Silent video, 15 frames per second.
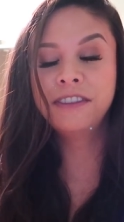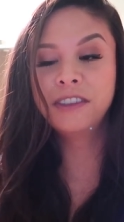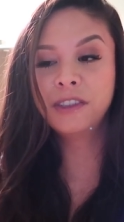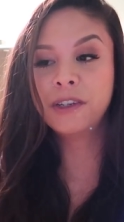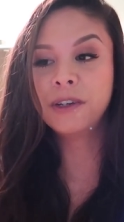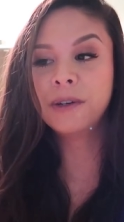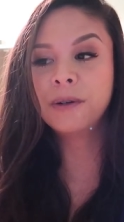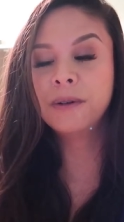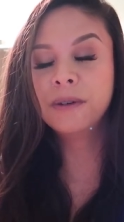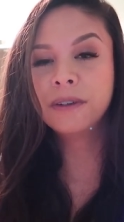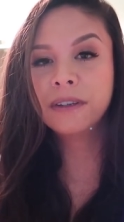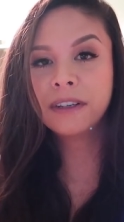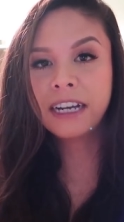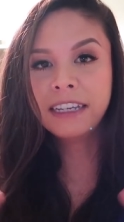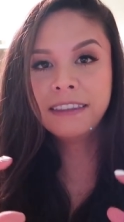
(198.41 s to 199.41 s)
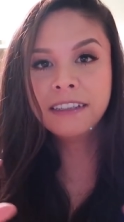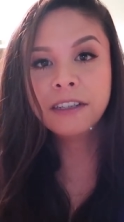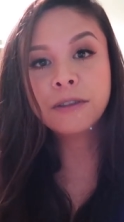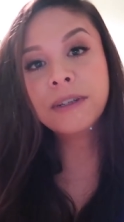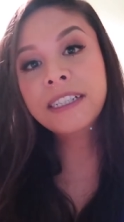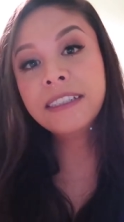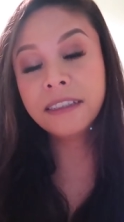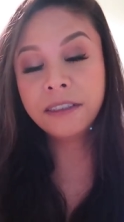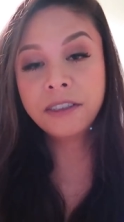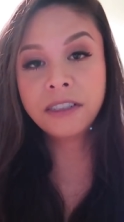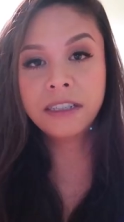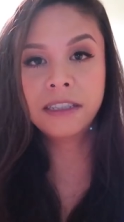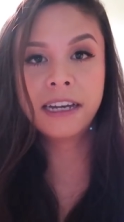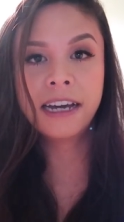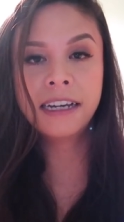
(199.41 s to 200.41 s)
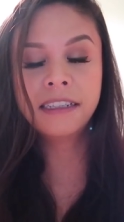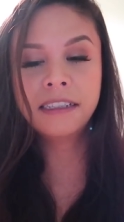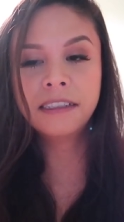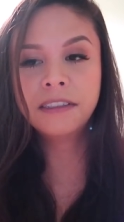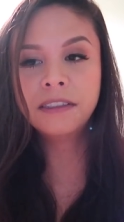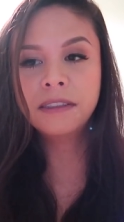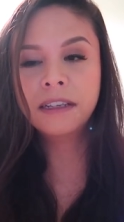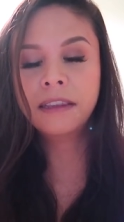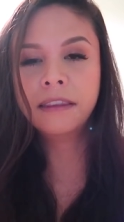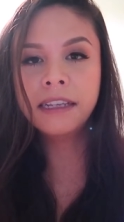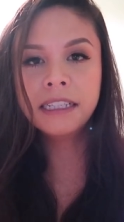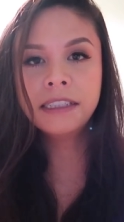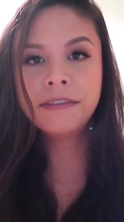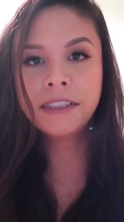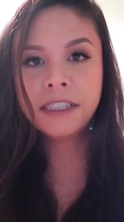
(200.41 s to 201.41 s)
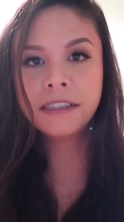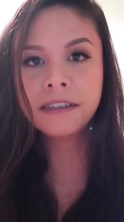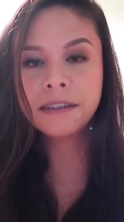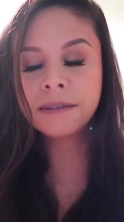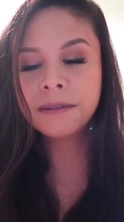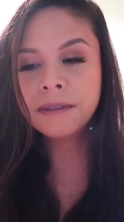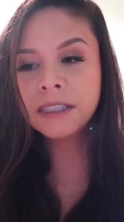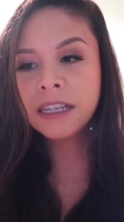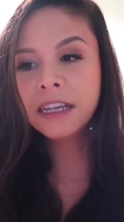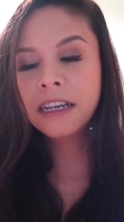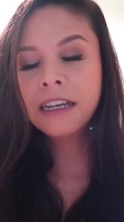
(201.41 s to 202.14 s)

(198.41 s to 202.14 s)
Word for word: So I think a great solution to that is less videos